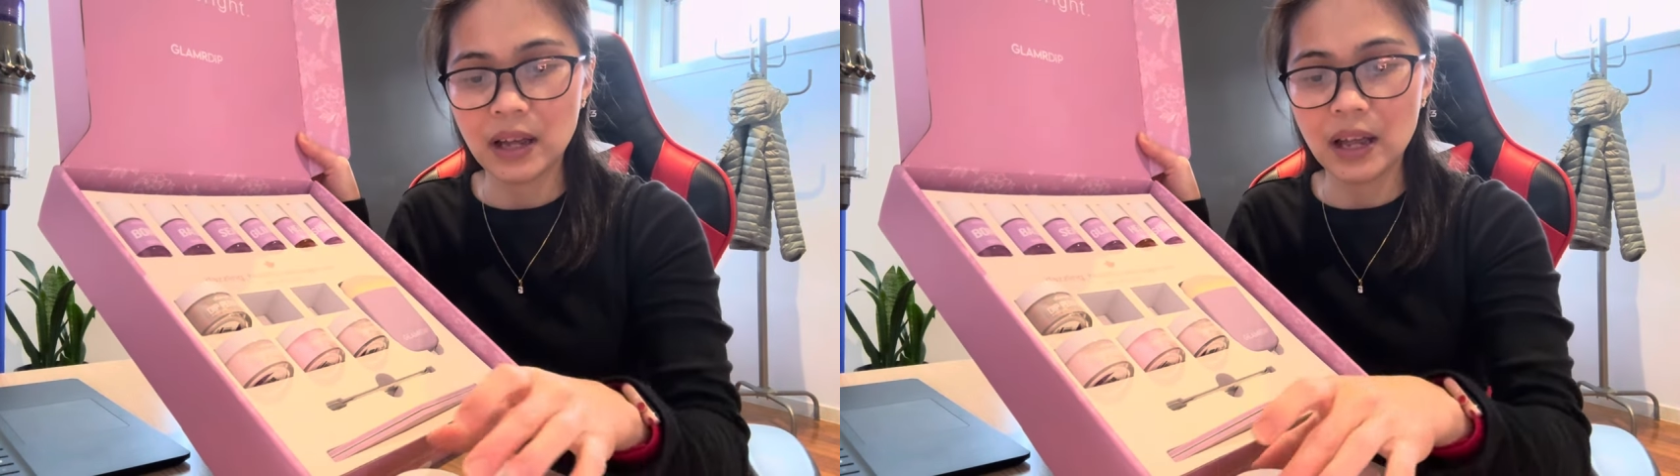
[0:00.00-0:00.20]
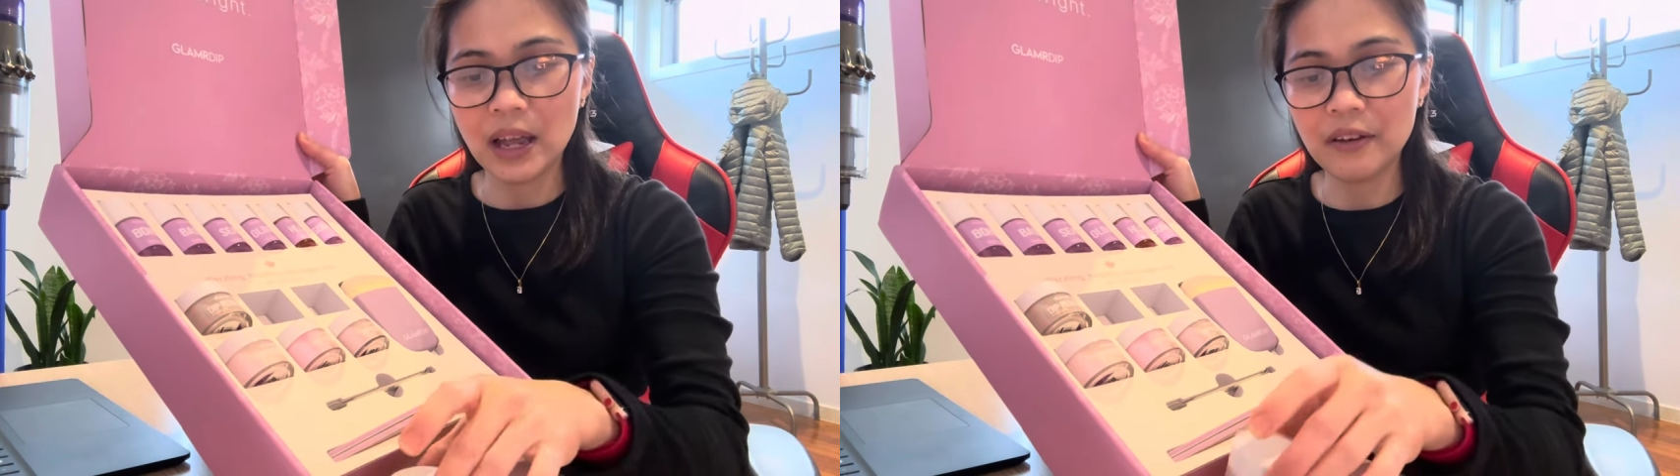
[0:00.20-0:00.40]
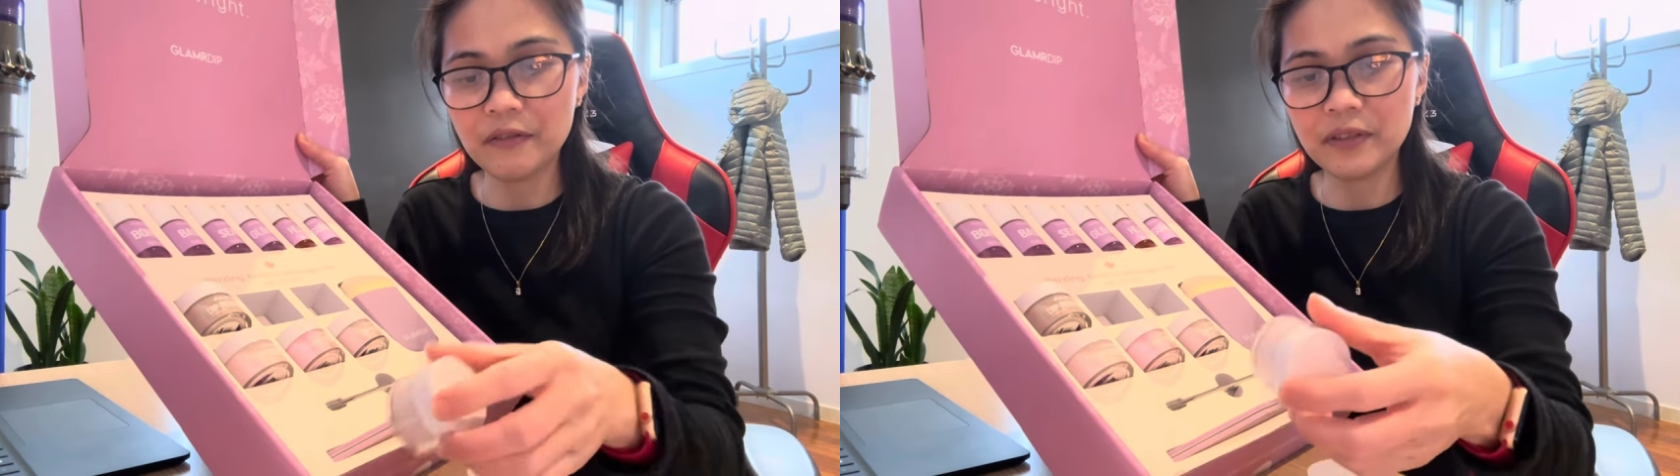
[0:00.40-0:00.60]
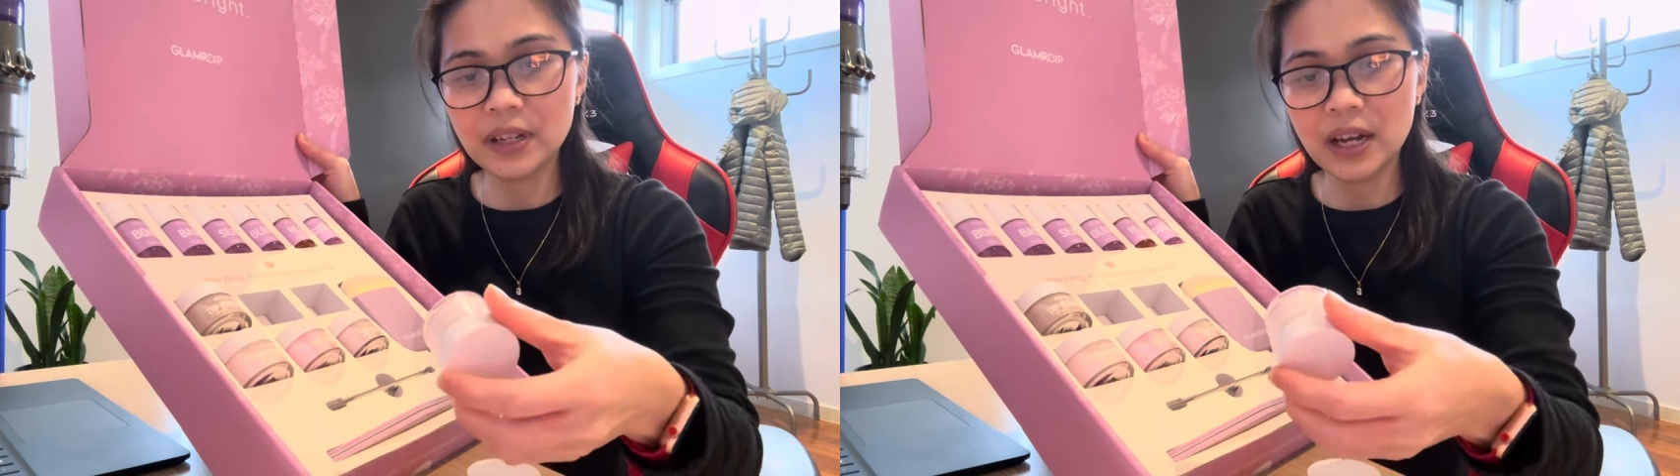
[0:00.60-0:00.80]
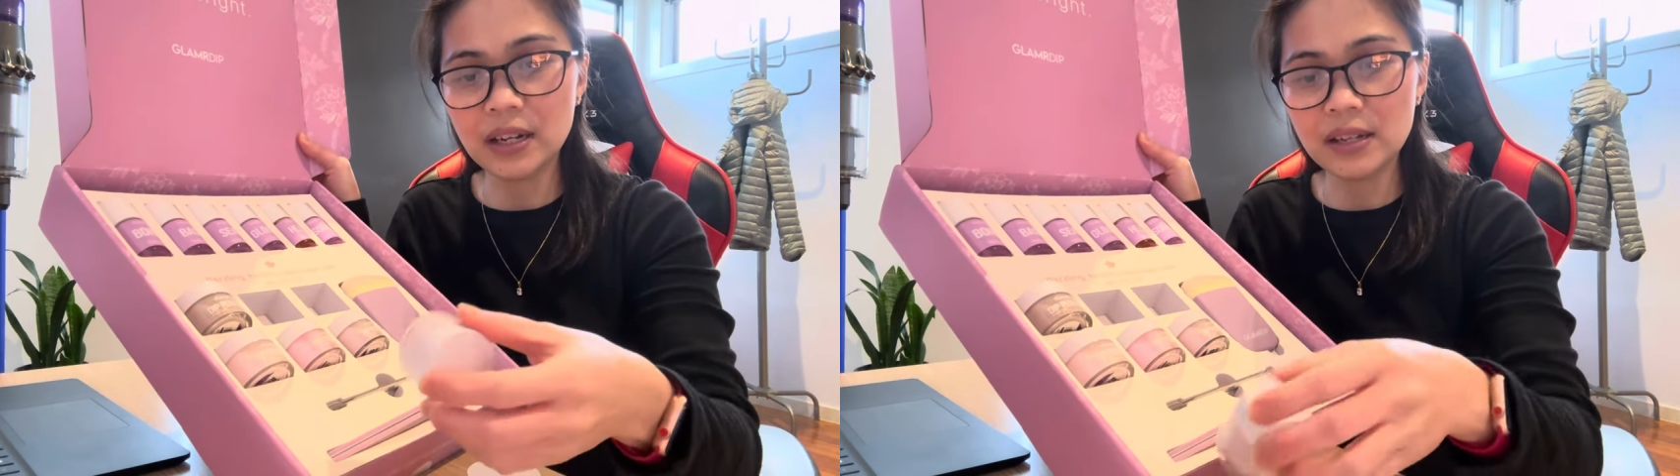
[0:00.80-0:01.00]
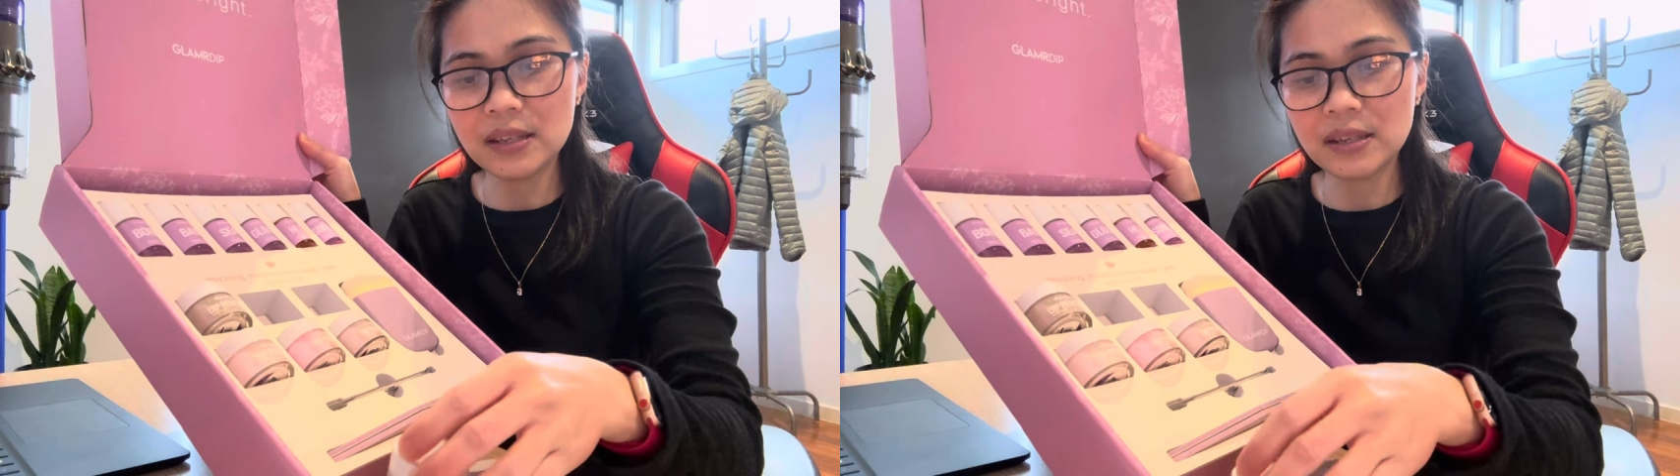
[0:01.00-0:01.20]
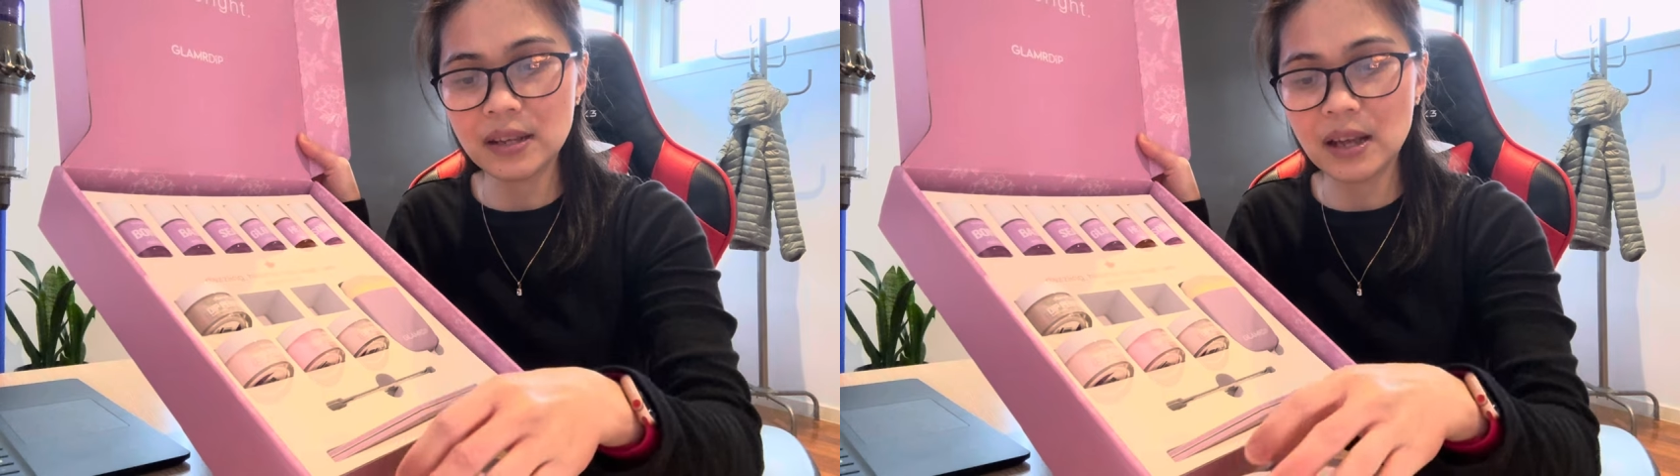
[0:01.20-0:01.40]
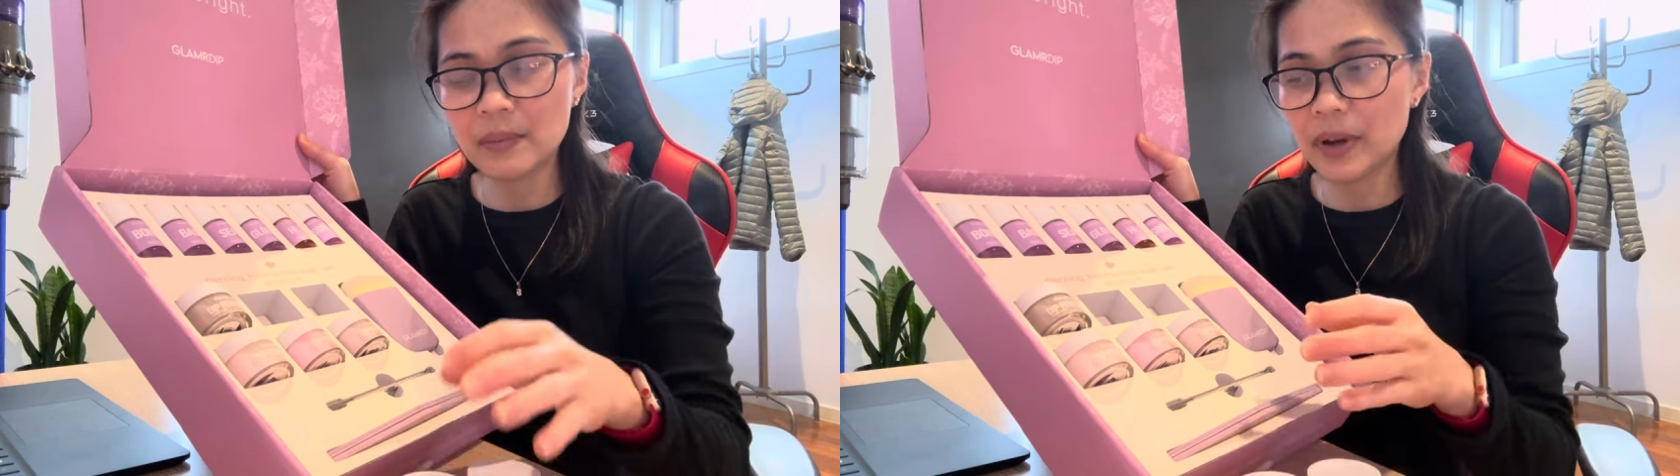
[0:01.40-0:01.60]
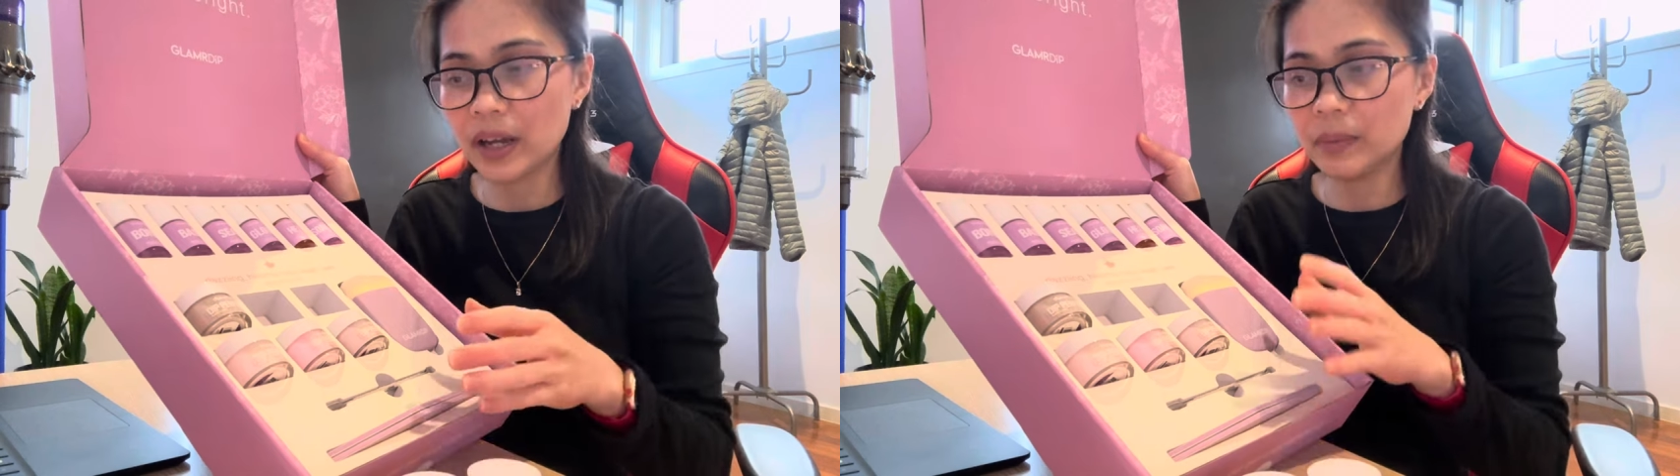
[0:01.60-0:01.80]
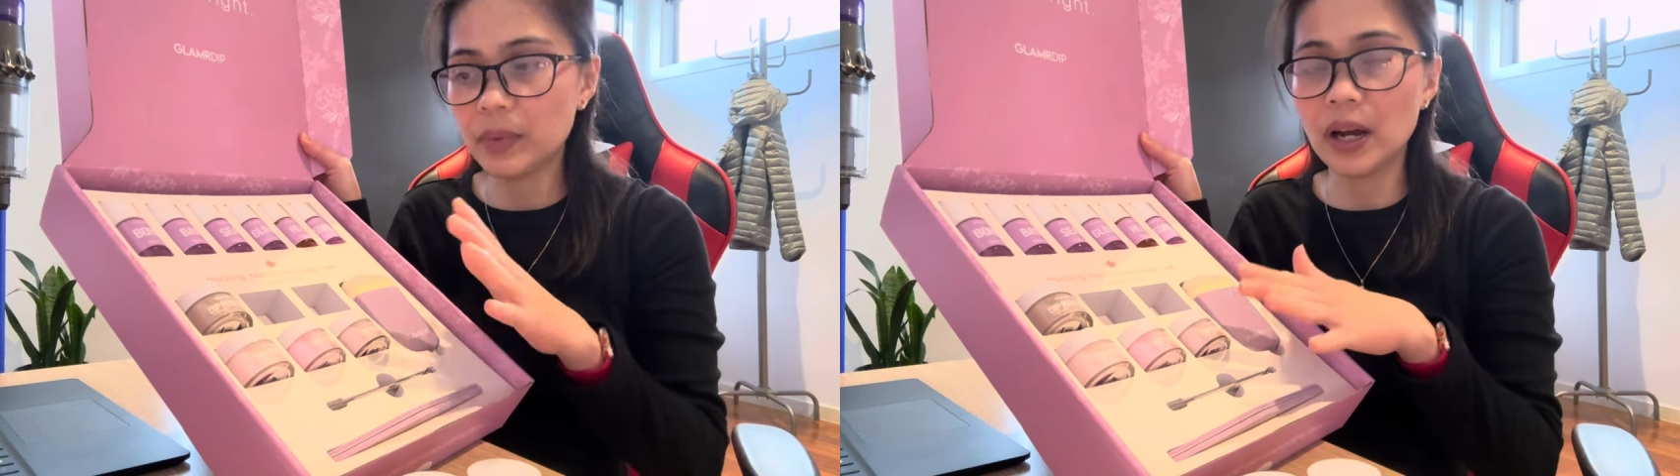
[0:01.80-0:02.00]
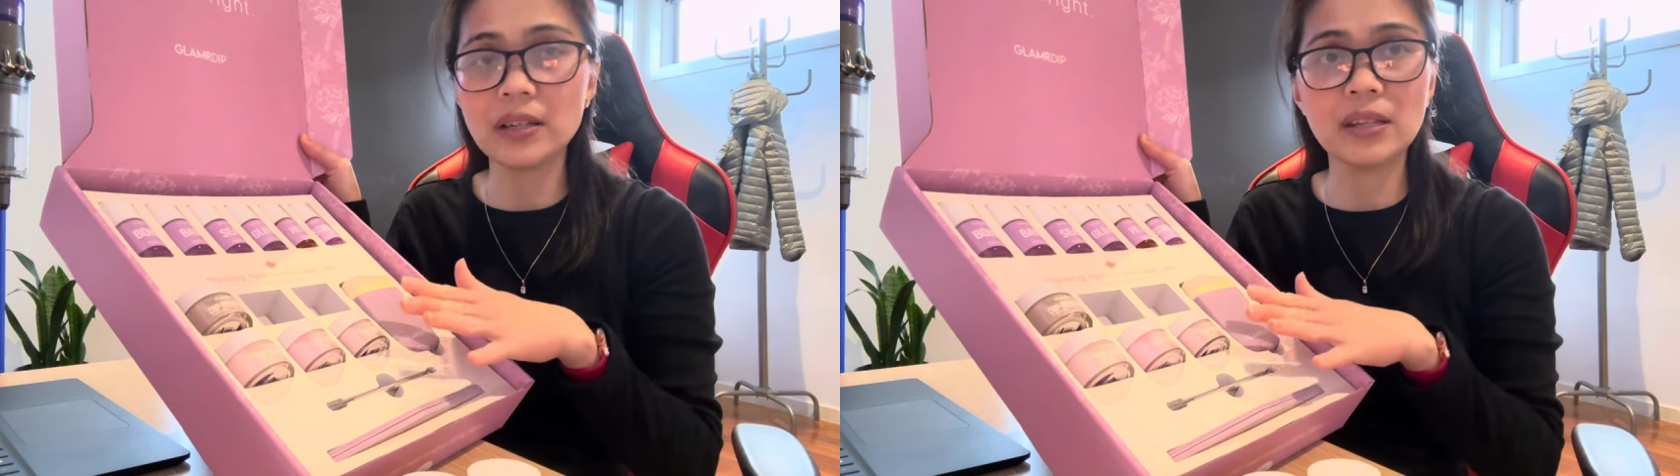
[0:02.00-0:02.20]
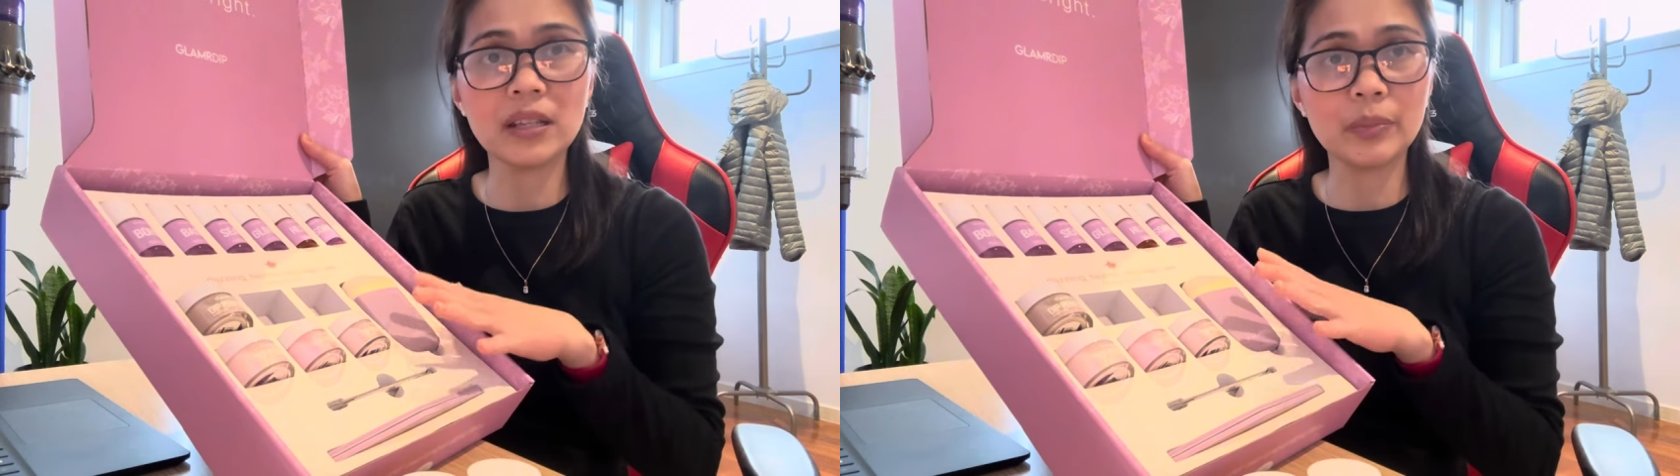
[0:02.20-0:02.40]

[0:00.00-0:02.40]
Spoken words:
I've done some unboxing,